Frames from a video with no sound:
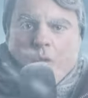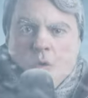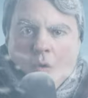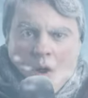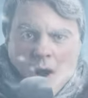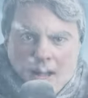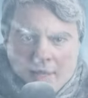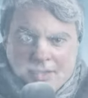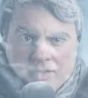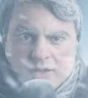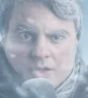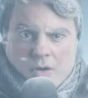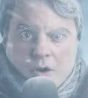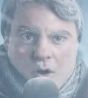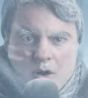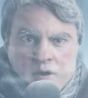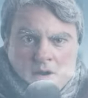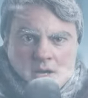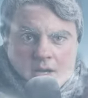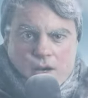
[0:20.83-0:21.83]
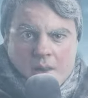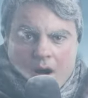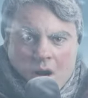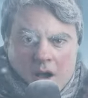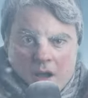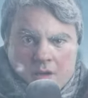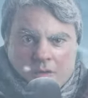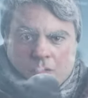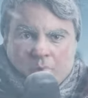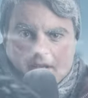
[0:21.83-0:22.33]
What's going
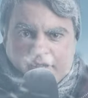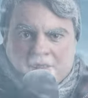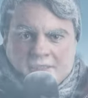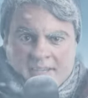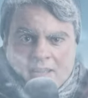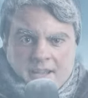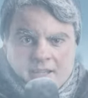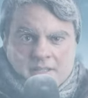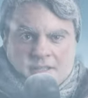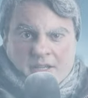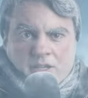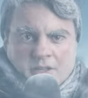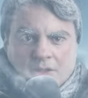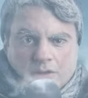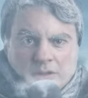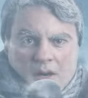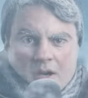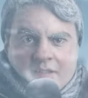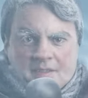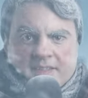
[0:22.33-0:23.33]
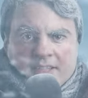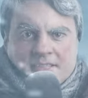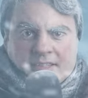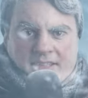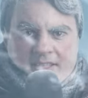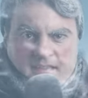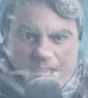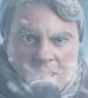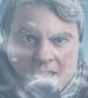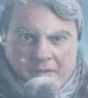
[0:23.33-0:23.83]
on with Santa
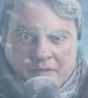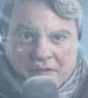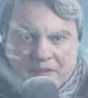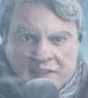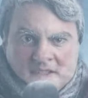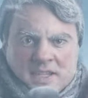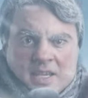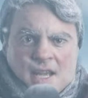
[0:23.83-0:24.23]
Claus's gift?